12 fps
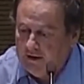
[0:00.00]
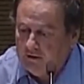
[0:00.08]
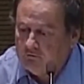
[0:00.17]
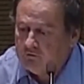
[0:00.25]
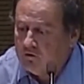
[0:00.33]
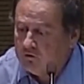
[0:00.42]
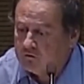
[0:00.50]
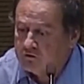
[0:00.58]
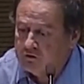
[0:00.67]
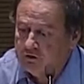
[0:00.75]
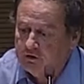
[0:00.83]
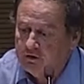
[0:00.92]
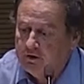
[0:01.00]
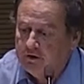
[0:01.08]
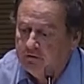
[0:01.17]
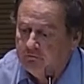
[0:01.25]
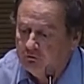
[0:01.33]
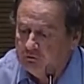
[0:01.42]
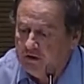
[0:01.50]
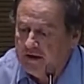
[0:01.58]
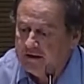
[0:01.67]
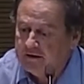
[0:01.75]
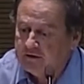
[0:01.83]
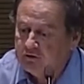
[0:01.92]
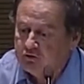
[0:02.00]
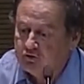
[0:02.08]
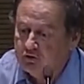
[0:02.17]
Of course, if you like to